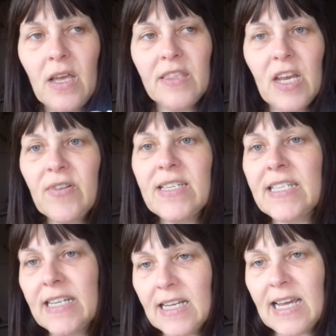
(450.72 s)
There is
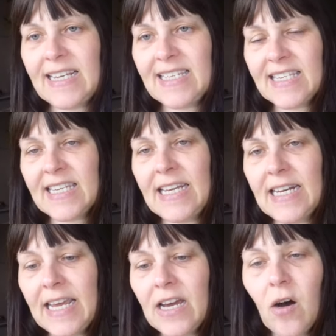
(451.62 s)
still a
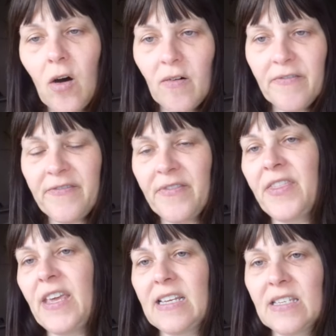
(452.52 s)
ceiling of
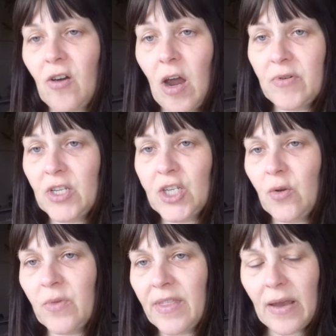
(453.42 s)
things I
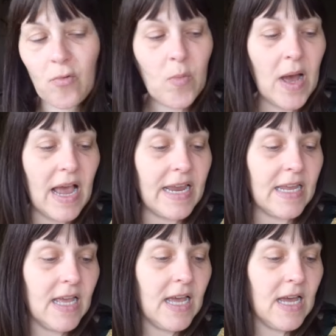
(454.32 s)
presume that they will pay.
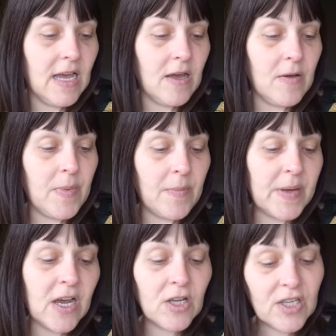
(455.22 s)
Uh, but
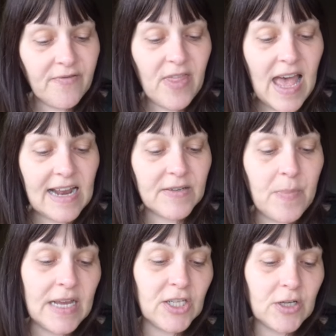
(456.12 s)
because of that
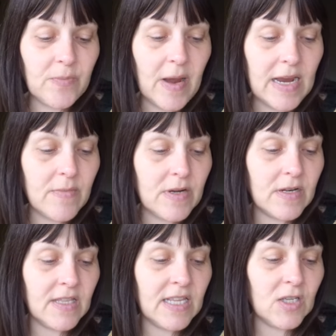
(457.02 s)
pension
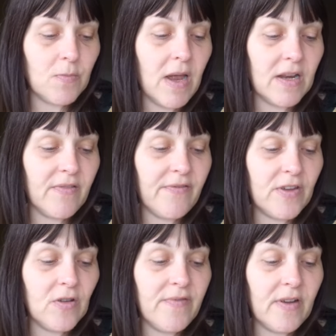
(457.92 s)
payment, this month for
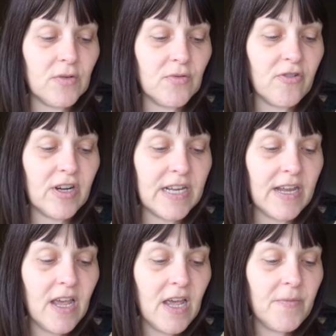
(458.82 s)
universal
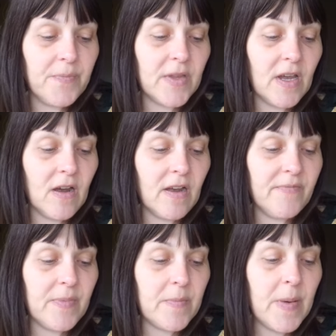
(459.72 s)
credit
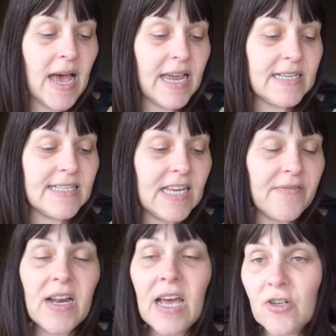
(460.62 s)
I've been paid
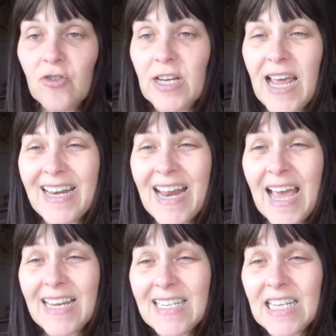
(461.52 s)

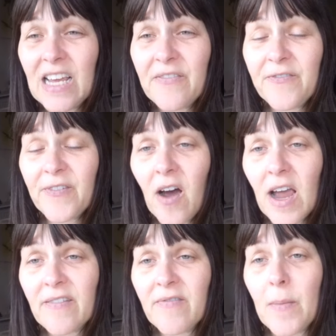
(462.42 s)

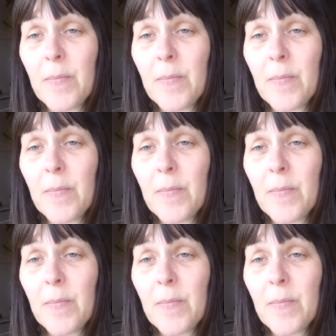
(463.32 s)
£785.